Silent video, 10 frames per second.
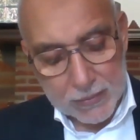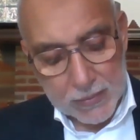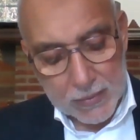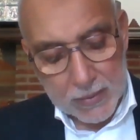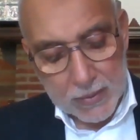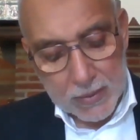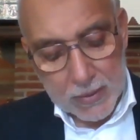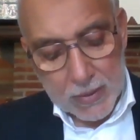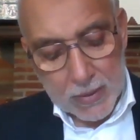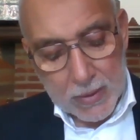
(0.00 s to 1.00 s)

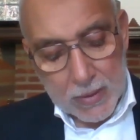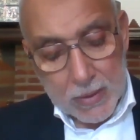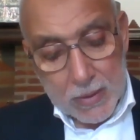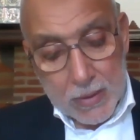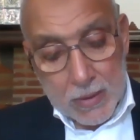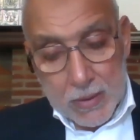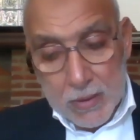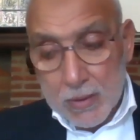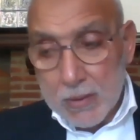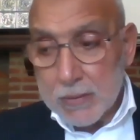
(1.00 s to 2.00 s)

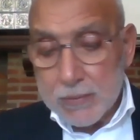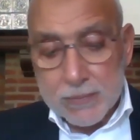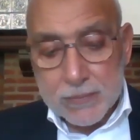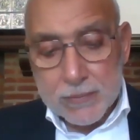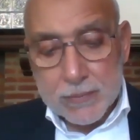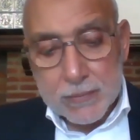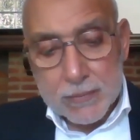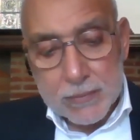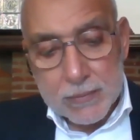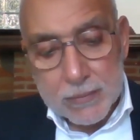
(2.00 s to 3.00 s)
Nobody speaks.